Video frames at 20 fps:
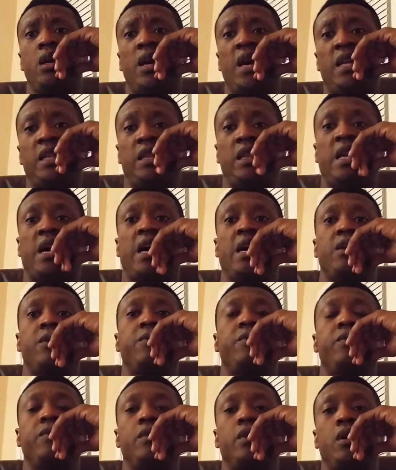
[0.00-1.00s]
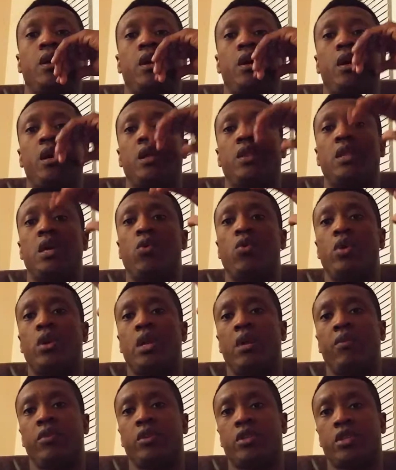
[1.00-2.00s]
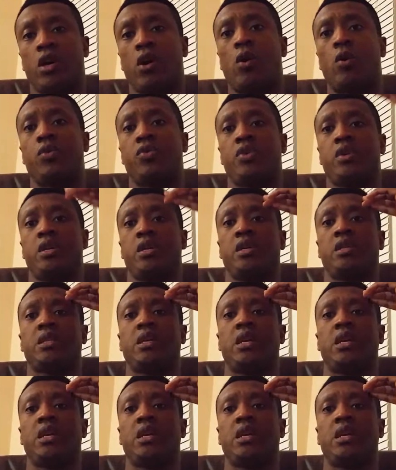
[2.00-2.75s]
in life that were never taught things.